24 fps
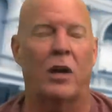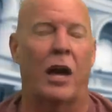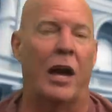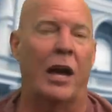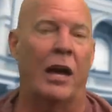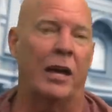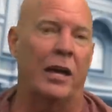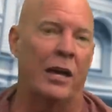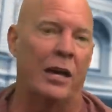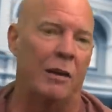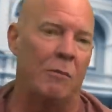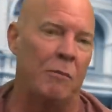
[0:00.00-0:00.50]
I
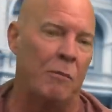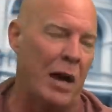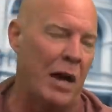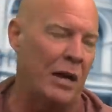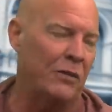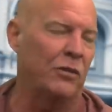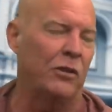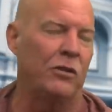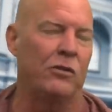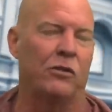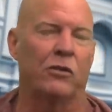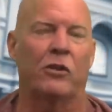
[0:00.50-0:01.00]
get
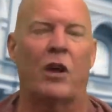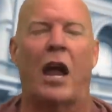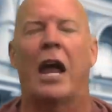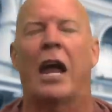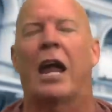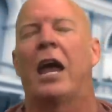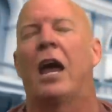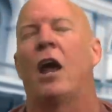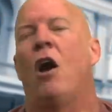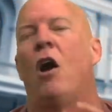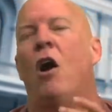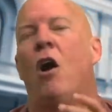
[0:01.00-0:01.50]
messenger,
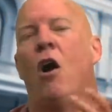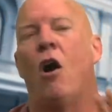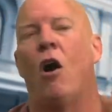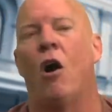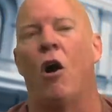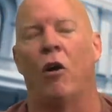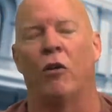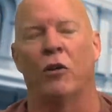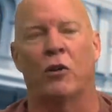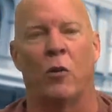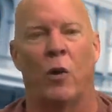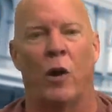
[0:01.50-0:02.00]
I get
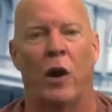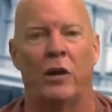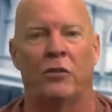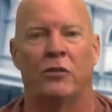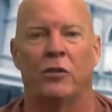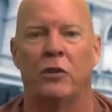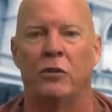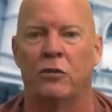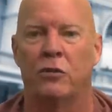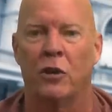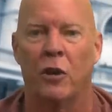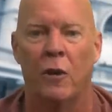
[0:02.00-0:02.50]
all the
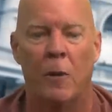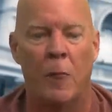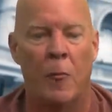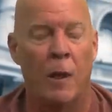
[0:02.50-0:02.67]
questions